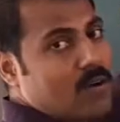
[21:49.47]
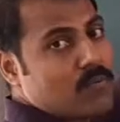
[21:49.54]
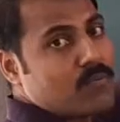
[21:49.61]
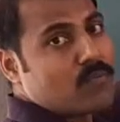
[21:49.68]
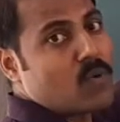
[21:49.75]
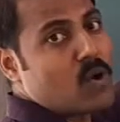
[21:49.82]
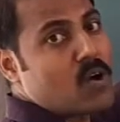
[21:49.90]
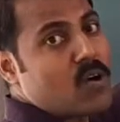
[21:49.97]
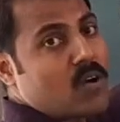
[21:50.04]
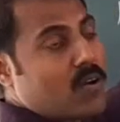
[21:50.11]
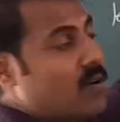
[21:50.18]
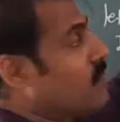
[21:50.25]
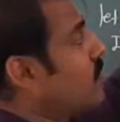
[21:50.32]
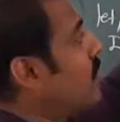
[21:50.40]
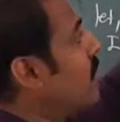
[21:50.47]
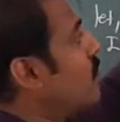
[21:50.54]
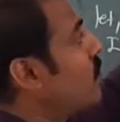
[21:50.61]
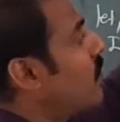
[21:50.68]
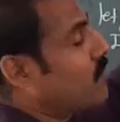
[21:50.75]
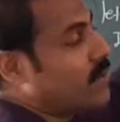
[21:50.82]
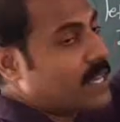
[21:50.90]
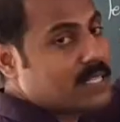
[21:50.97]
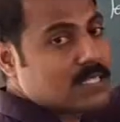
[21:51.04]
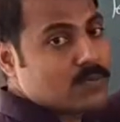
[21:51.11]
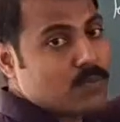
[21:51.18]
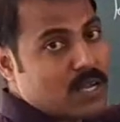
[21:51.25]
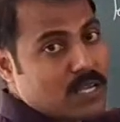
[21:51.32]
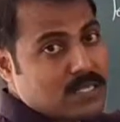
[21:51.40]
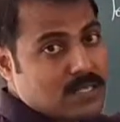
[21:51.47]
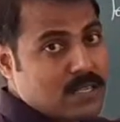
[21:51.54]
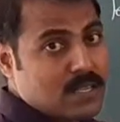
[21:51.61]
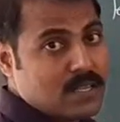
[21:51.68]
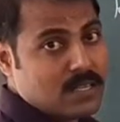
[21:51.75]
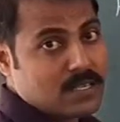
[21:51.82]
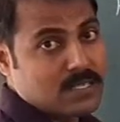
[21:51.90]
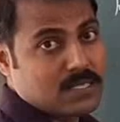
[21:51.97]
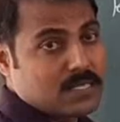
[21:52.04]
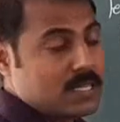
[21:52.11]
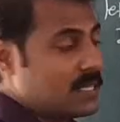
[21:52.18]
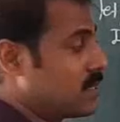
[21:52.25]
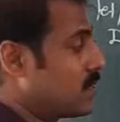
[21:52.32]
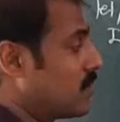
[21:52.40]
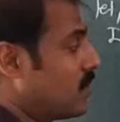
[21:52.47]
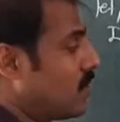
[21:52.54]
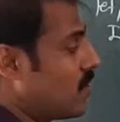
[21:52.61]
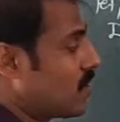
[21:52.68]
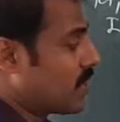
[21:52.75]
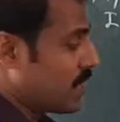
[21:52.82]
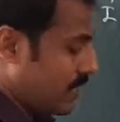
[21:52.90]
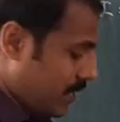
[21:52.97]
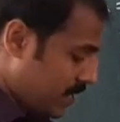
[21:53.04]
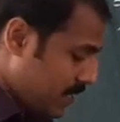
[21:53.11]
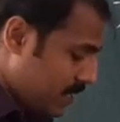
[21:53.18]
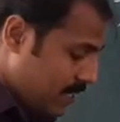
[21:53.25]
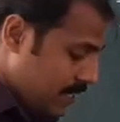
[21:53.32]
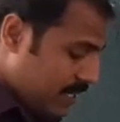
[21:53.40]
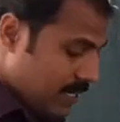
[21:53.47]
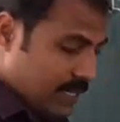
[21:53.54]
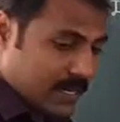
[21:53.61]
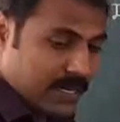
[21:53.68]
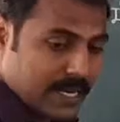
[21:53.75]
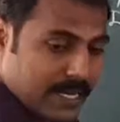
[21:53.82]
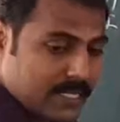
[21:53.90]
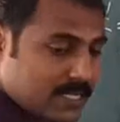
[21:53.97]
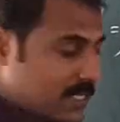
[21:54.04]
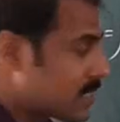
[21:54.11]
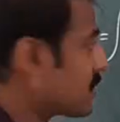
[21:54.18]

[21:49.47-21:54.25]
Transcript: of mod of f of x plus c. Okay. Next,